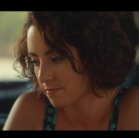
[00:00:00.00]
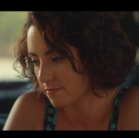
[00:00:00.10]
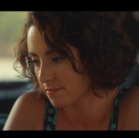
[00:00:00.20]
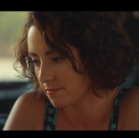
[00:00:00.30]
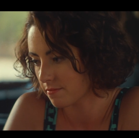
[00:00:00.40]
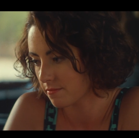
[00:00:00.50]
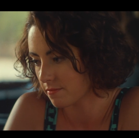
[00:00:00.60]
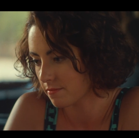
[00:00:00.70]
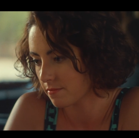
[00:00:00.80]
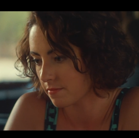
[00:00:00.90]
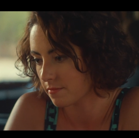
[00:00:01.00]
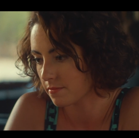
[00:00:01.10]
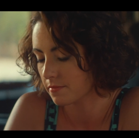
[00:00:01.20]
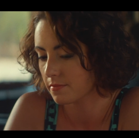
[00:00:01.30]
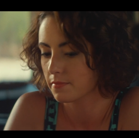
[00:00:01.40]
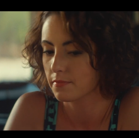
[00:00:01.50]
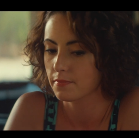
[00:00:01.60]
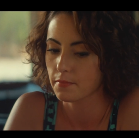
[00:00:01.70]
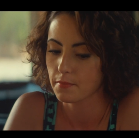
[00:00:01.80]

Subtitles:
Nobody speaks.